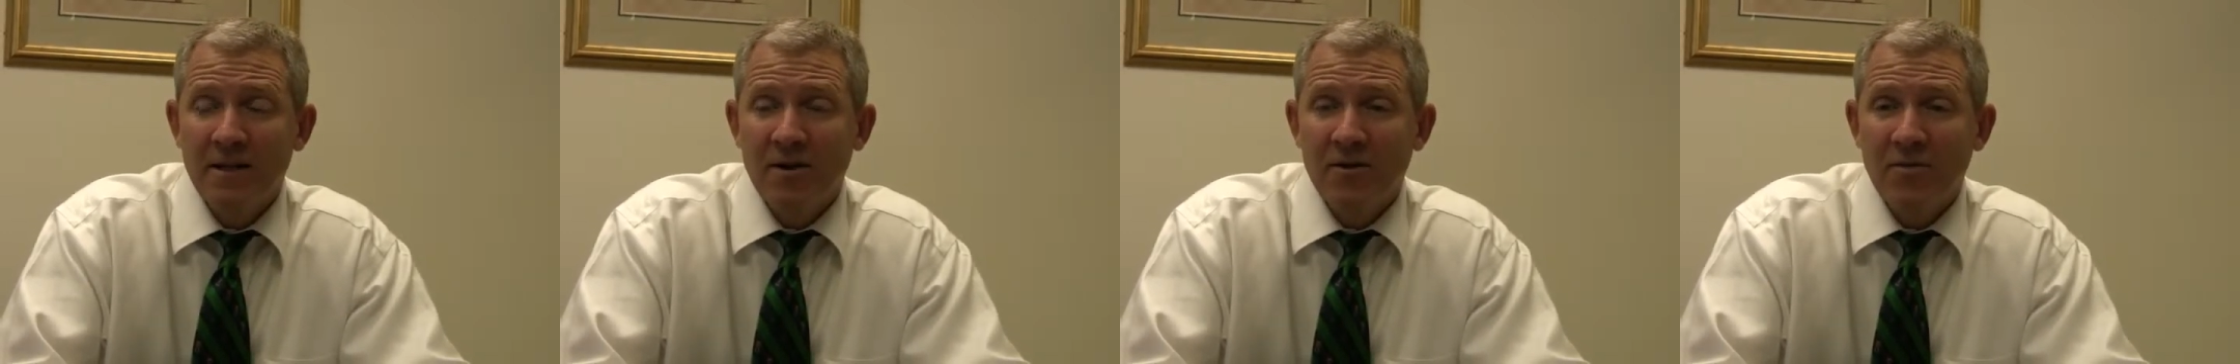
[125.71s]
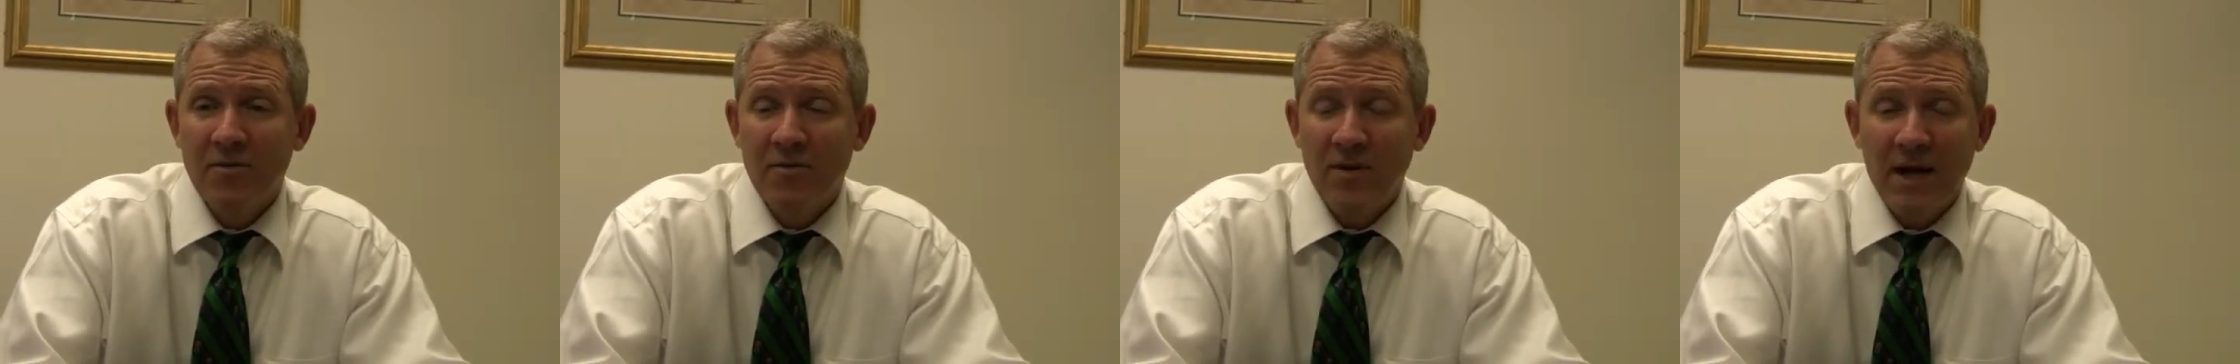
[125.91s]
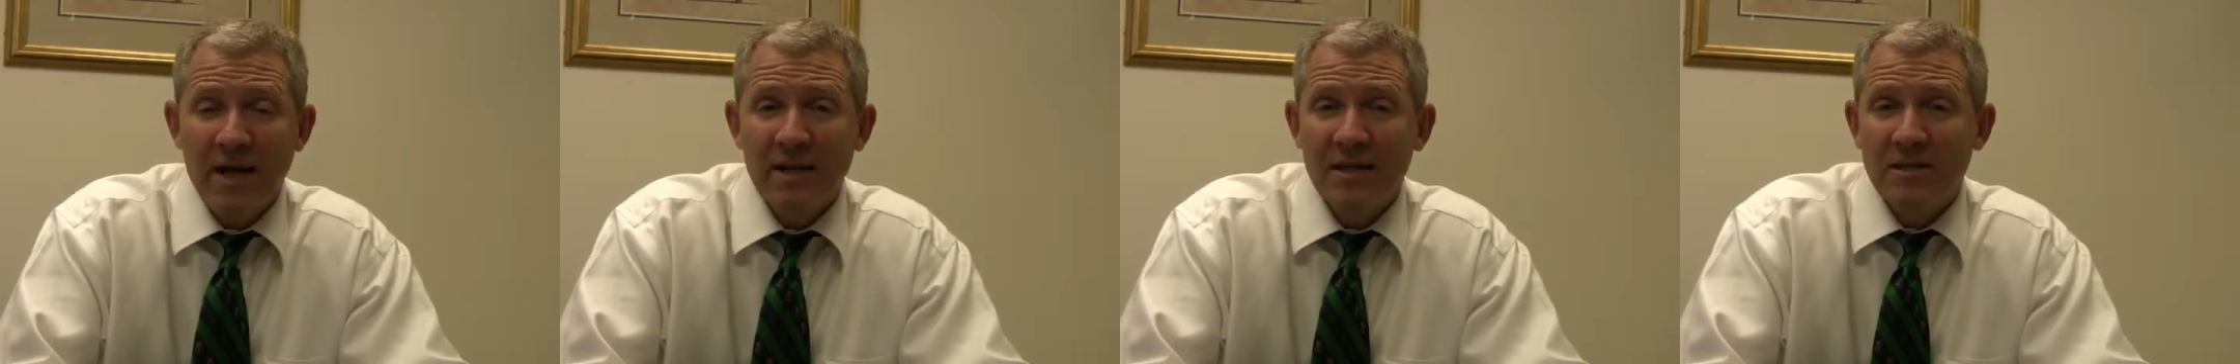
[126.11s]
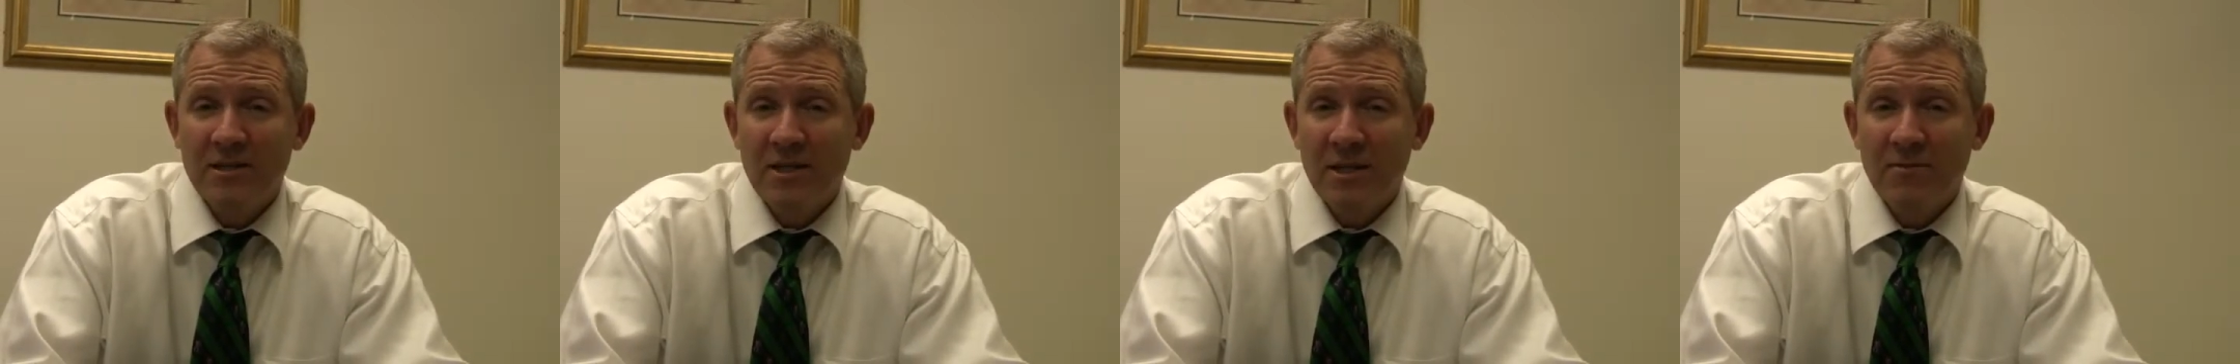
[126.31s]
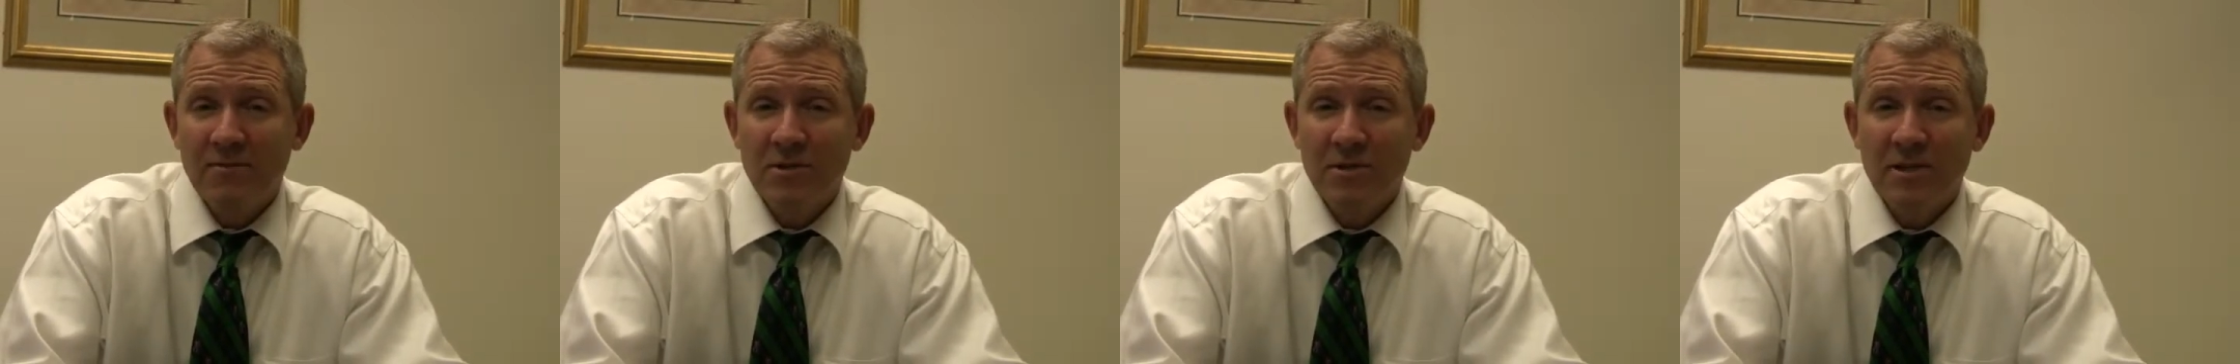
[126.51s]
are filing
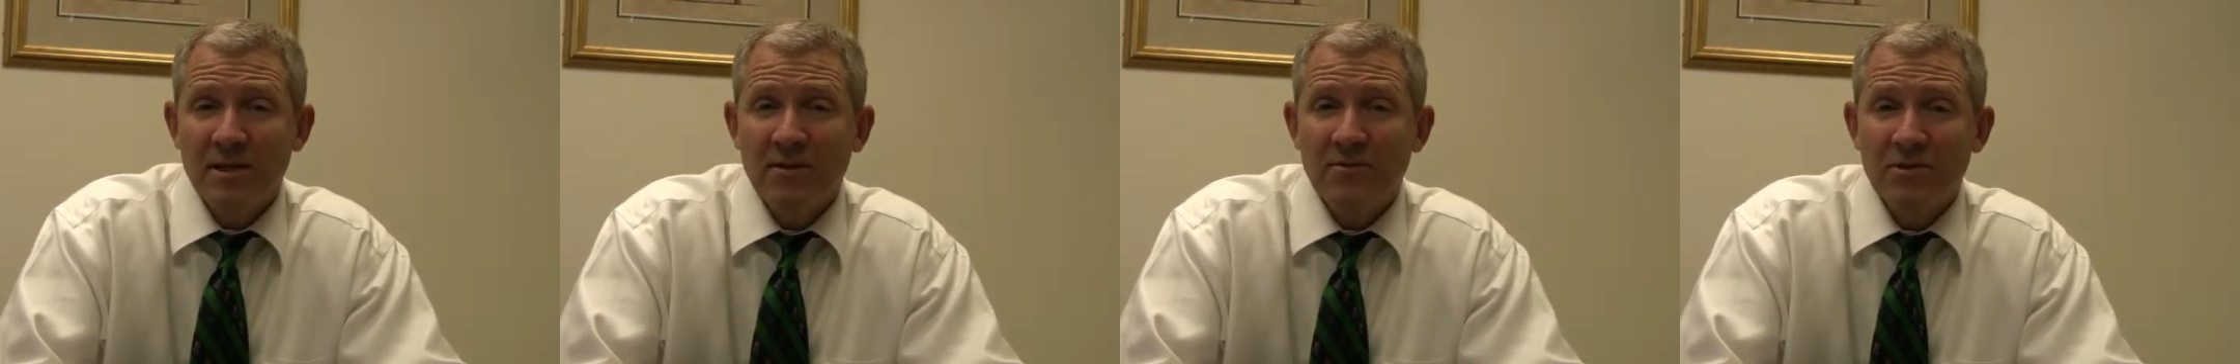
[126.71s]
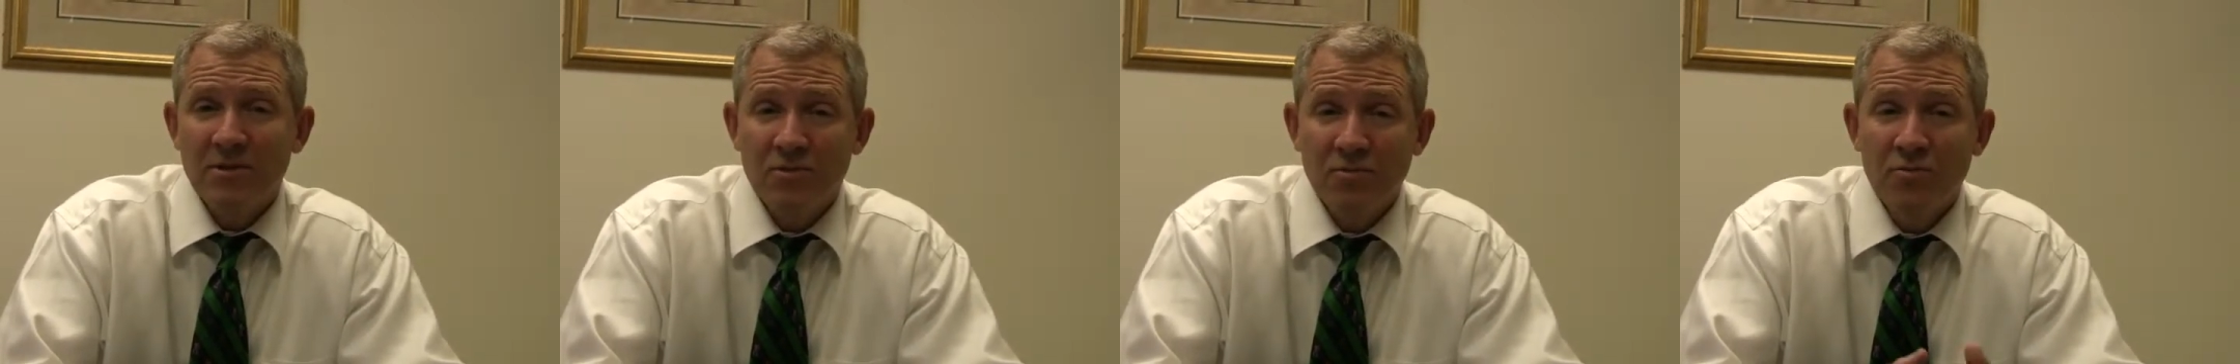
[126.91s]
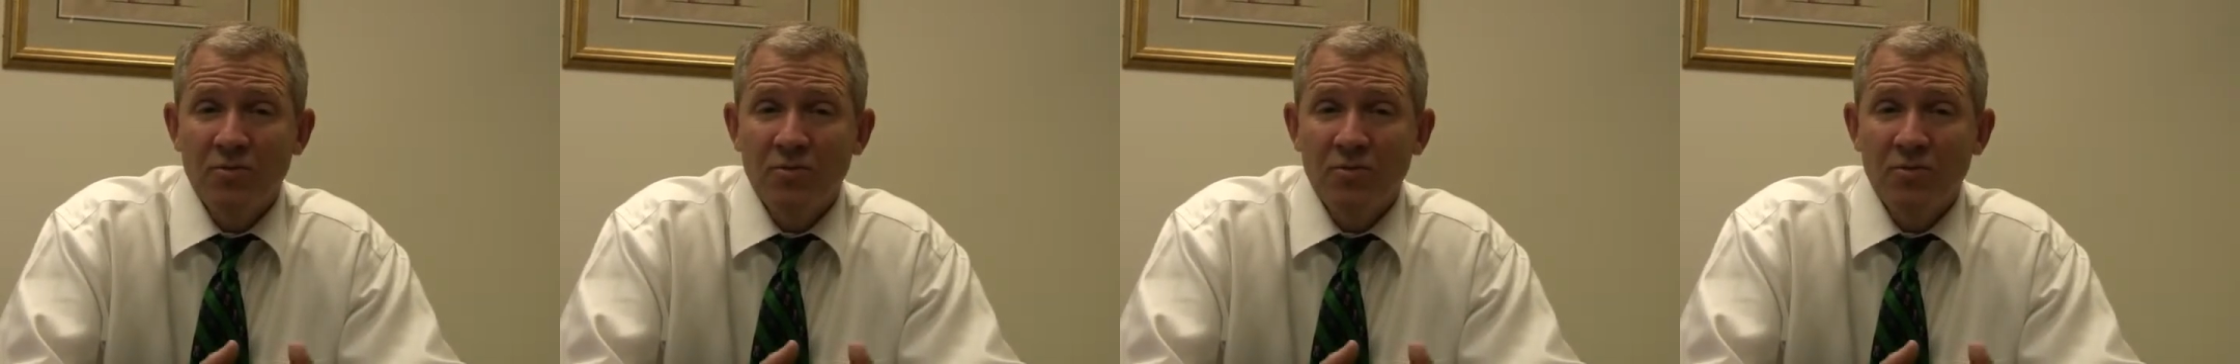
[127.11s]
Chapter 7s